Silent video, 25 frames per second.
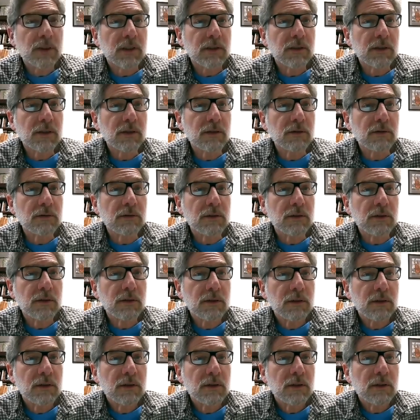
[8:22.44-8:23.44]
to do.
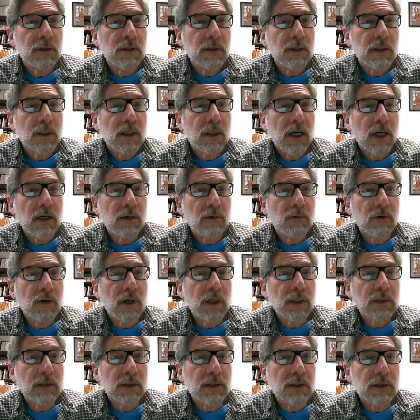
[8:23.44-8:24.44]
I
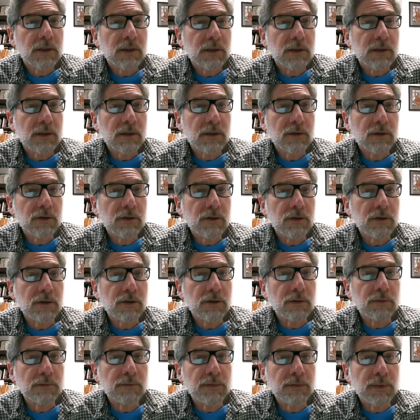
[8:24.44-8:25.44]
wanted to
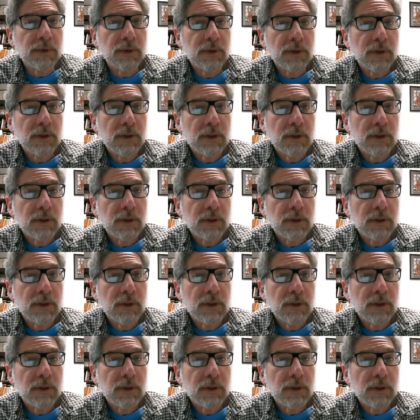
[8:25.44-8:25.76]
zoom.